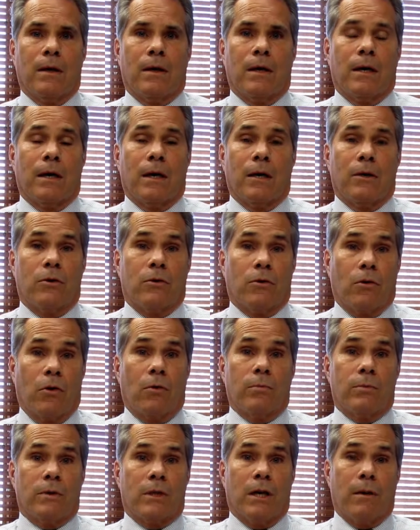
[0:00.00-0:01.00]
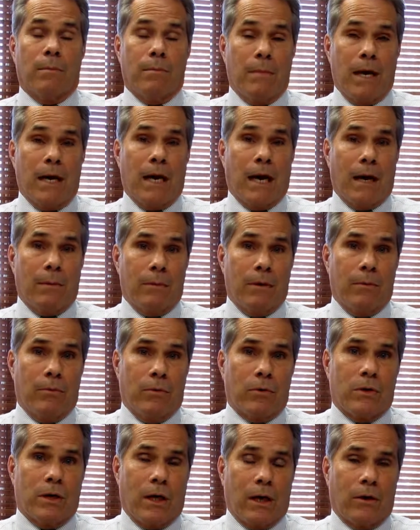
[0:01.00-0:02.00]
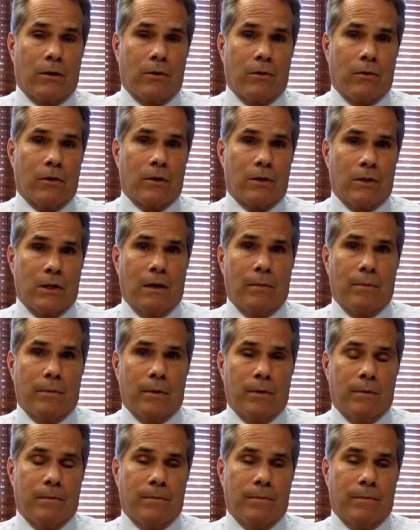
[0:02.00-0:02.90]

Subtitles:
your homestead may not be protected or exempt.